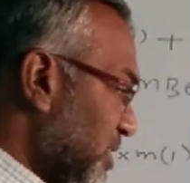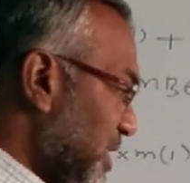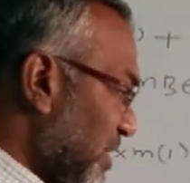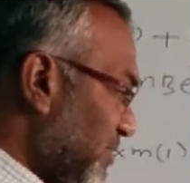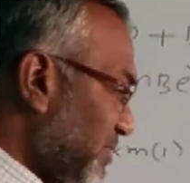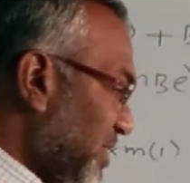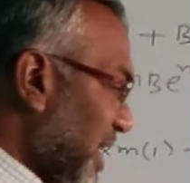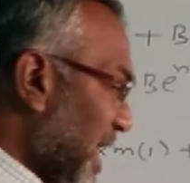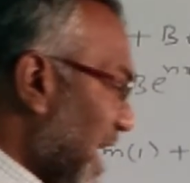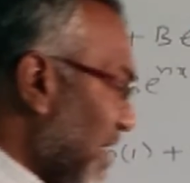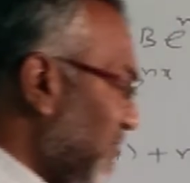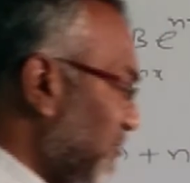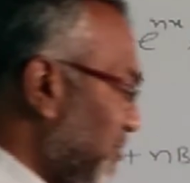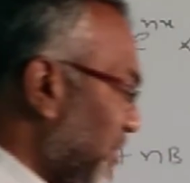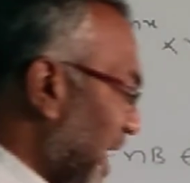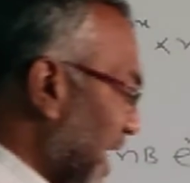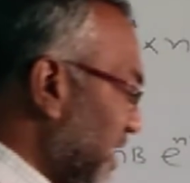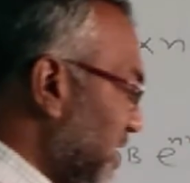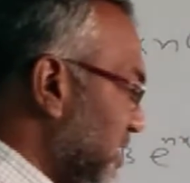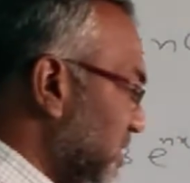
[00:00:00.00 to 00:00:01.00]
Then we have
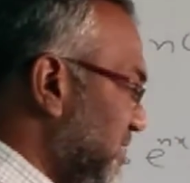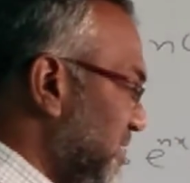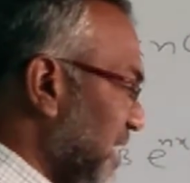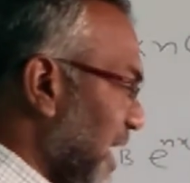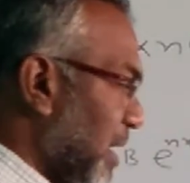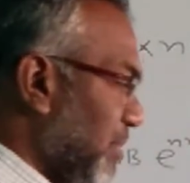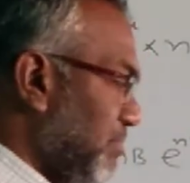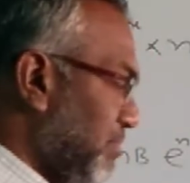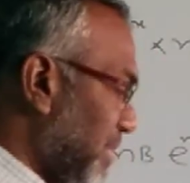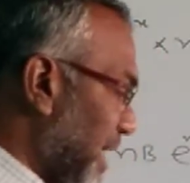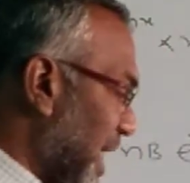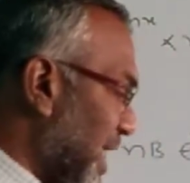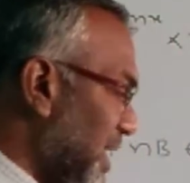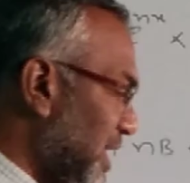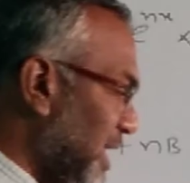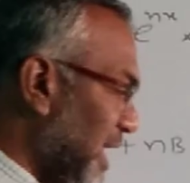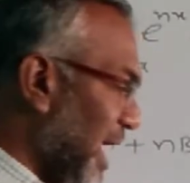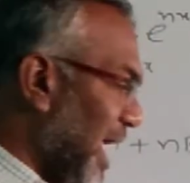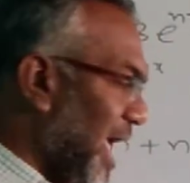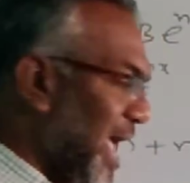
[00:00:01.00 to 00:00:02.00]
minus
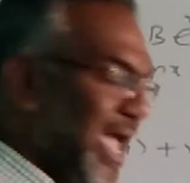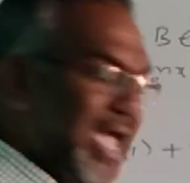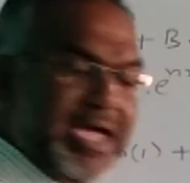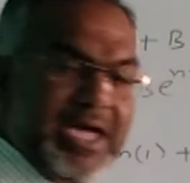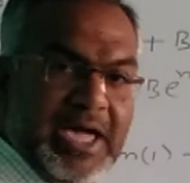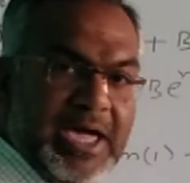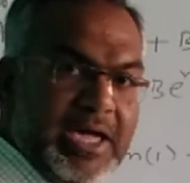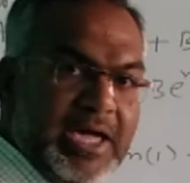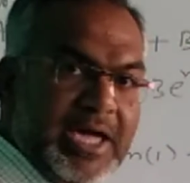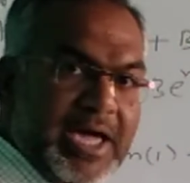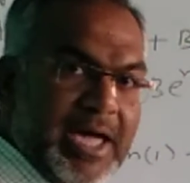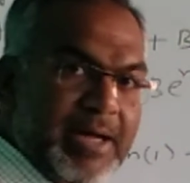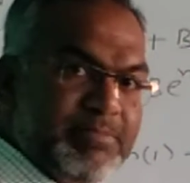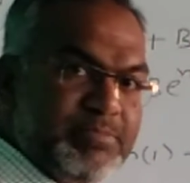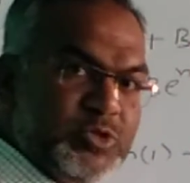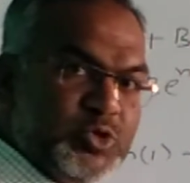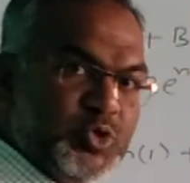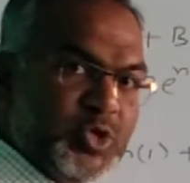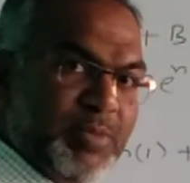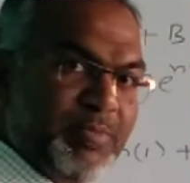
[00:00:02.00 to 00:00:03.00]
mn a em
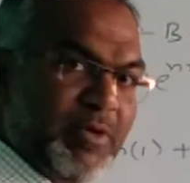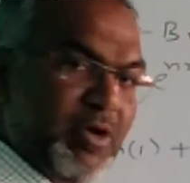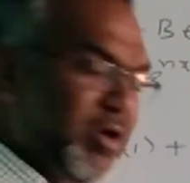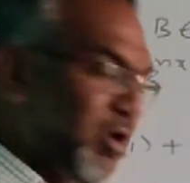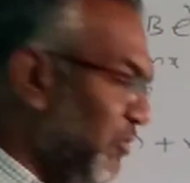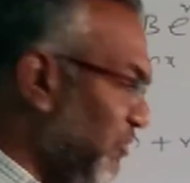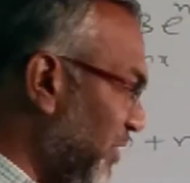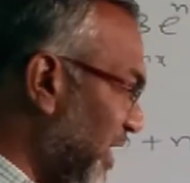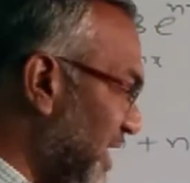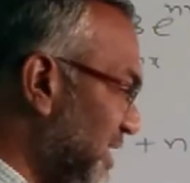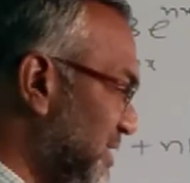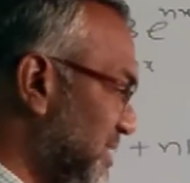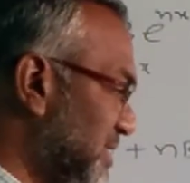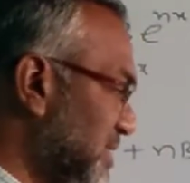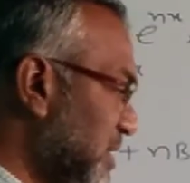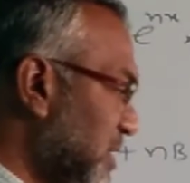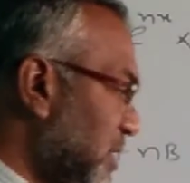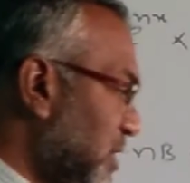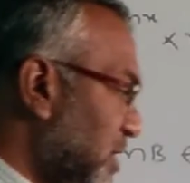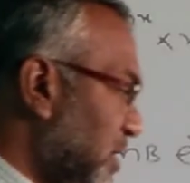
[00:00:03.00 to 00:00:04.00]
to the power of x
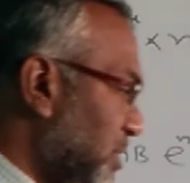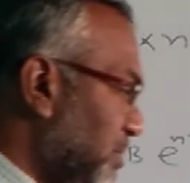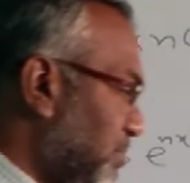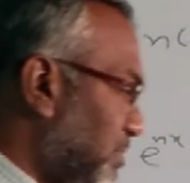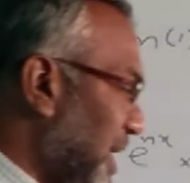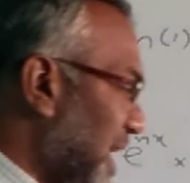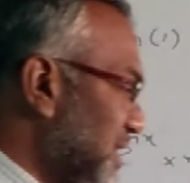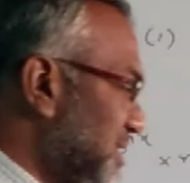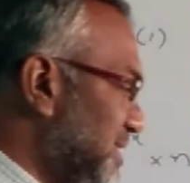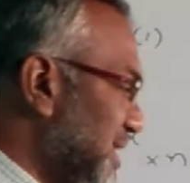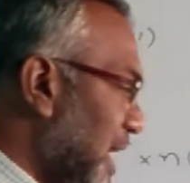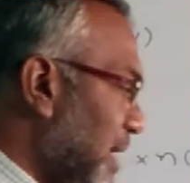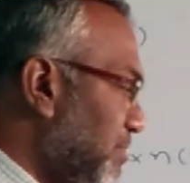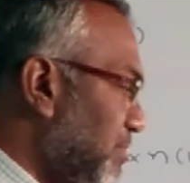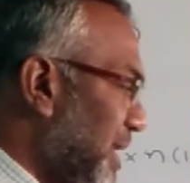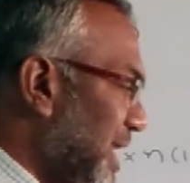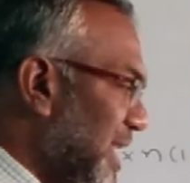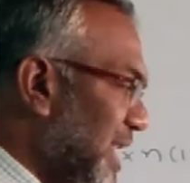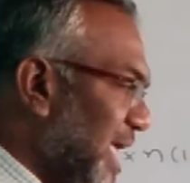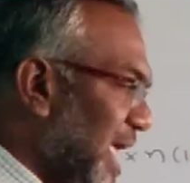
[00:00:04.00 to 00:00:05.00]
plus
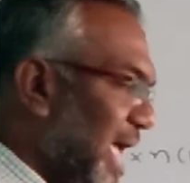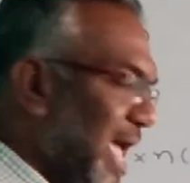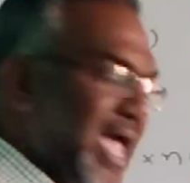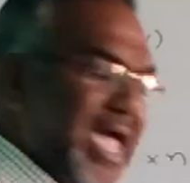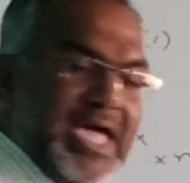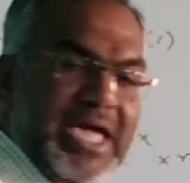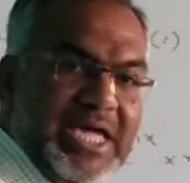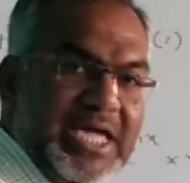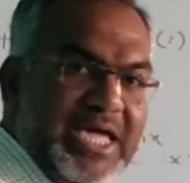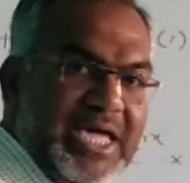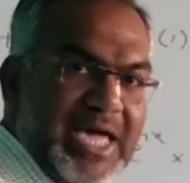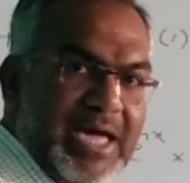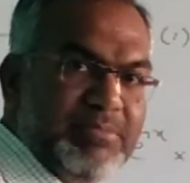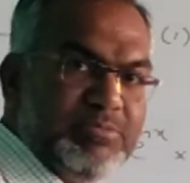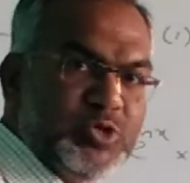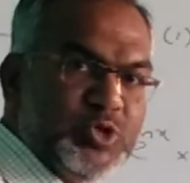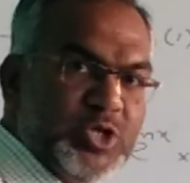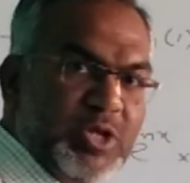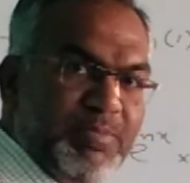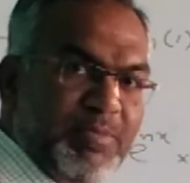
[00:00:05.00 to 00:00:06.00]
mn a e m
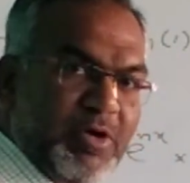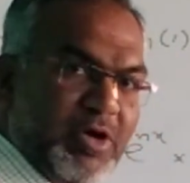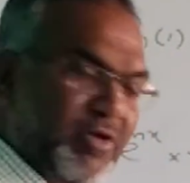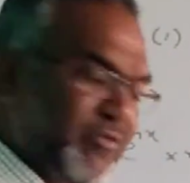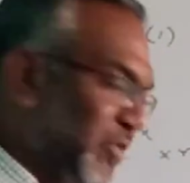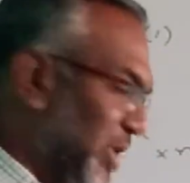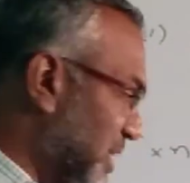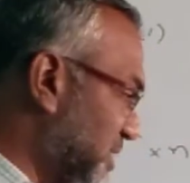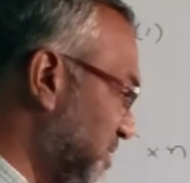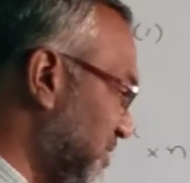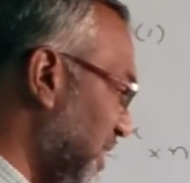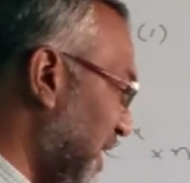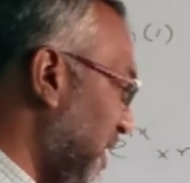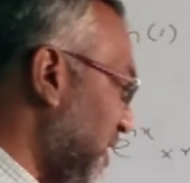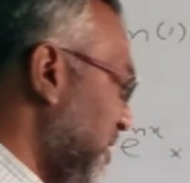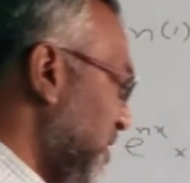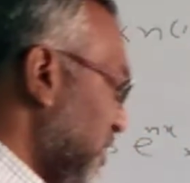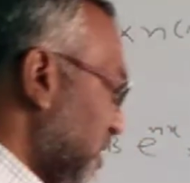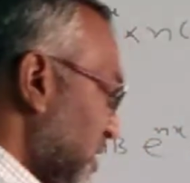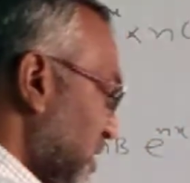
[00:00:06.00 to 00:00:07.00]
to the power of x,
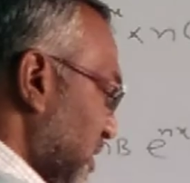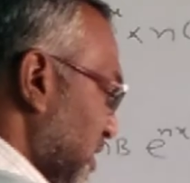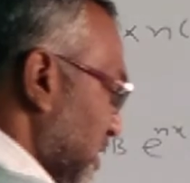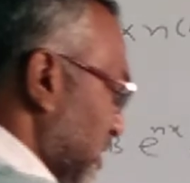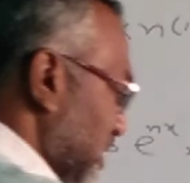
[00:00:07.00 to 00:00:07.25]
right?